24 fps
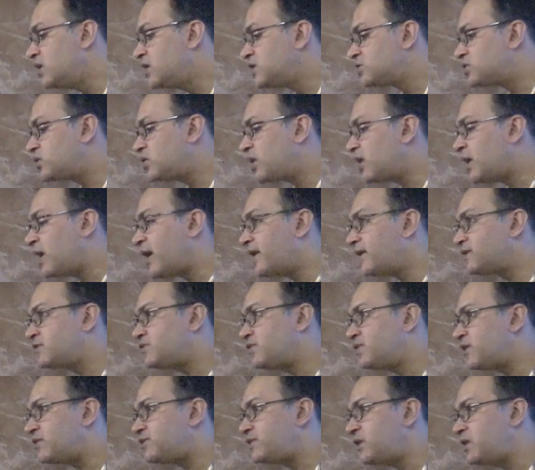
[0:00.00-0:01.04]
So as
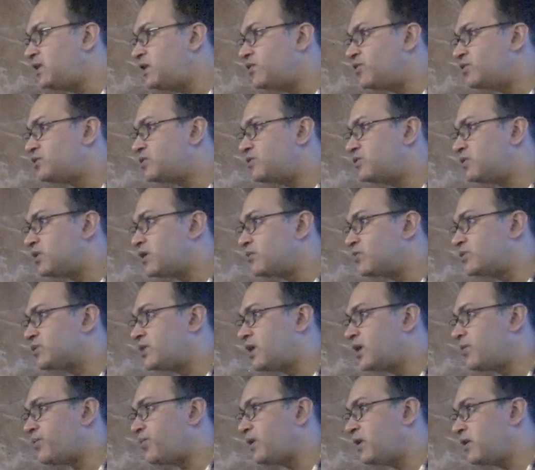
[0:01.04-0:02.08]
we have seen neoadjuvant
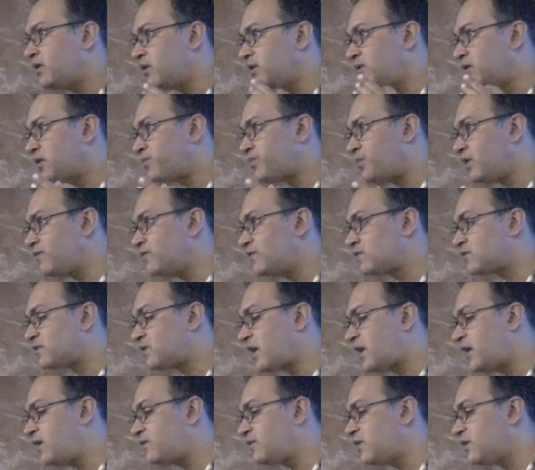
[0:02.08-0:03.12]
chemotherapy in the previous
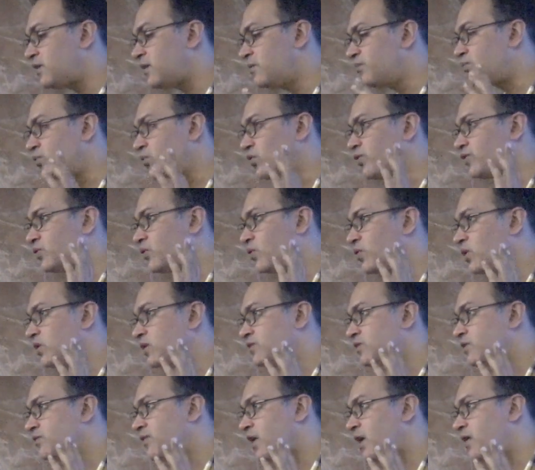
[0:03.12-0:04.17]
slides, it improves overall
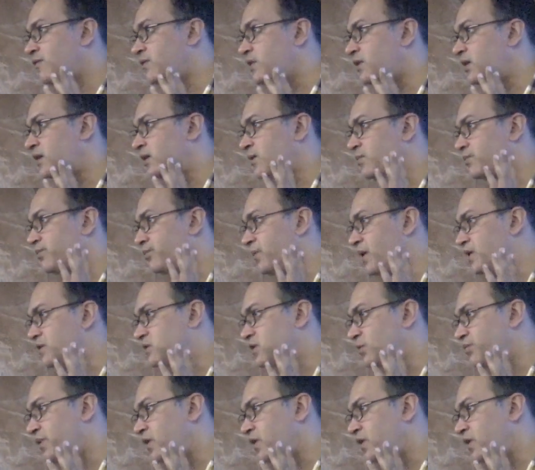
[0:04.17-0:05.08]
survival, it makes the